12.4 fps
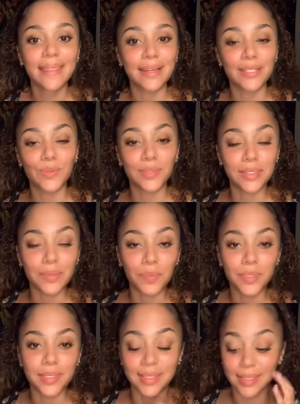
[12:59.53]
that's what this
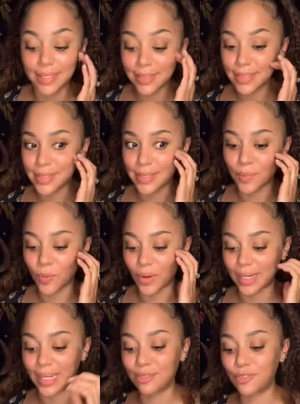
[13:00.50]
person did to
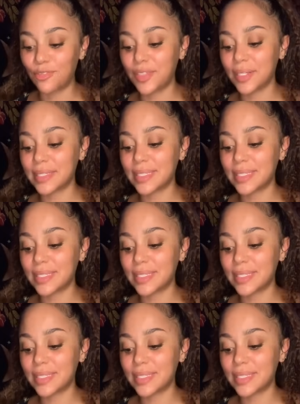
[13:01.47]
someone. It feels